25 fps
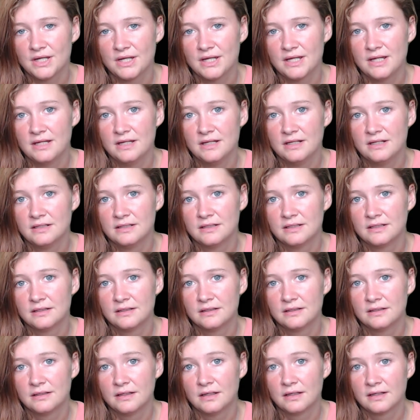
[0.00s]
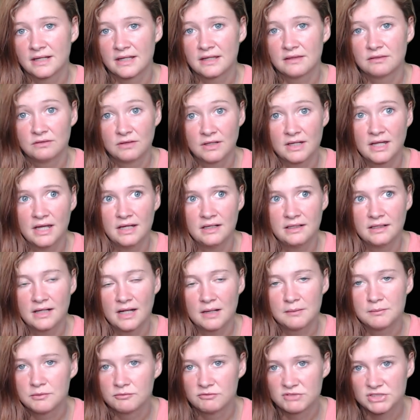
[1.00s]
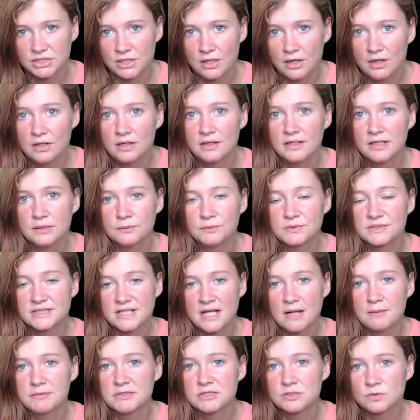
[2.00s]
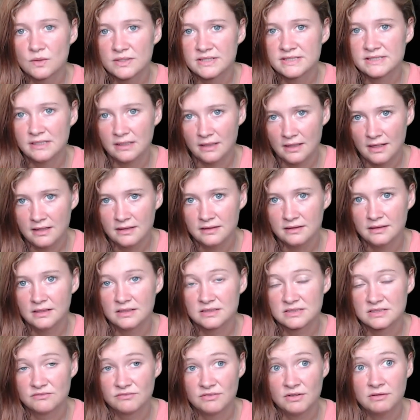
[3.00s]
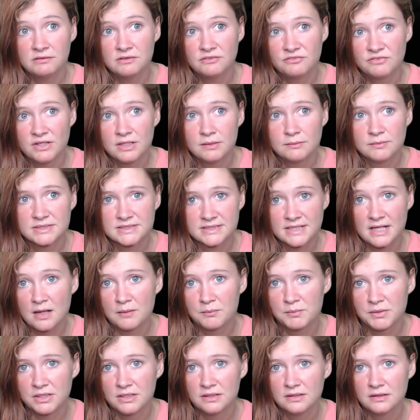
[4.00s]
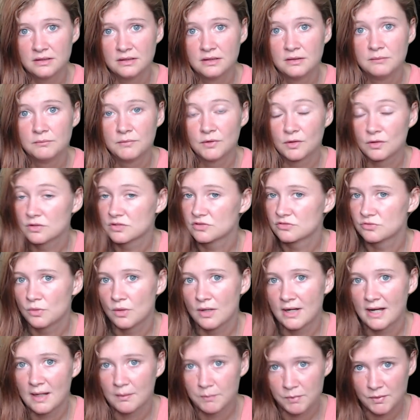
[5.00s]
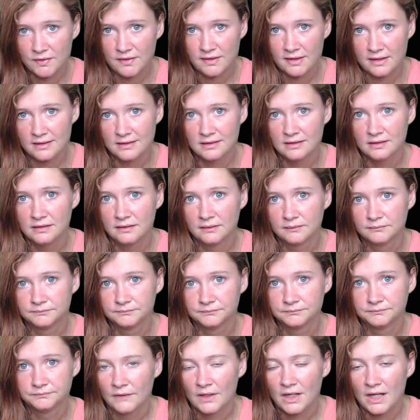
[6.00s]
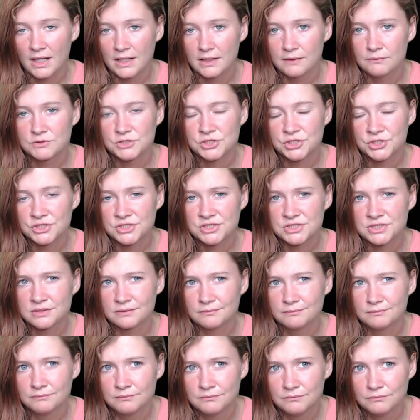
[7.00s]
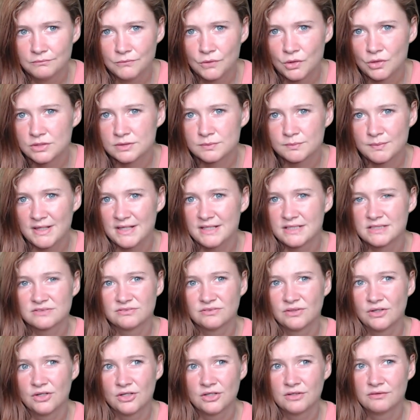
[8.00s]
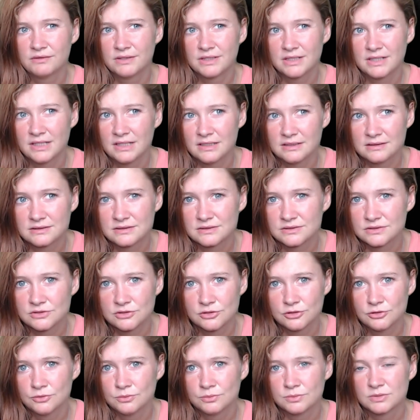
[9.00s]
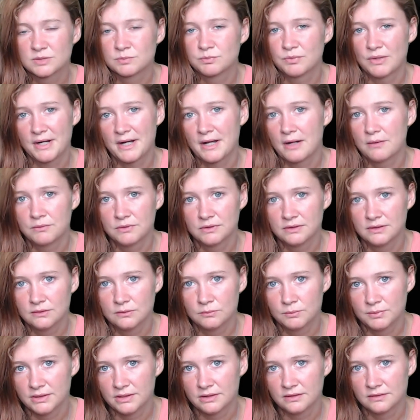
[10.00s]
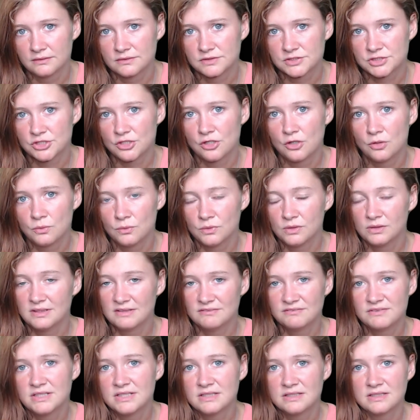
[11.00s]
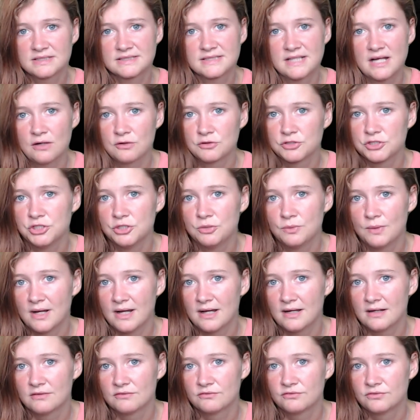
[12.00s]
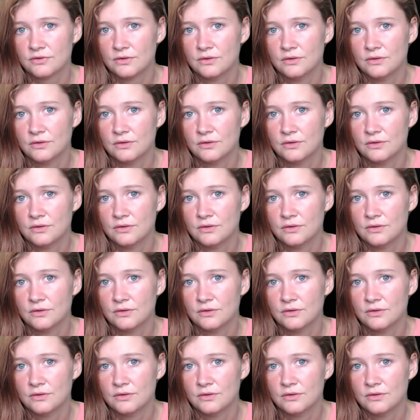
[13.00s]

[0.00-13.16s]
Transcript: in a, the Keddie Cabin Resort. It was cabin 28, it's a very famous cabin because of what happened there, and it was just more space for her and her kids to spread out a little bit. So, living in this house, you have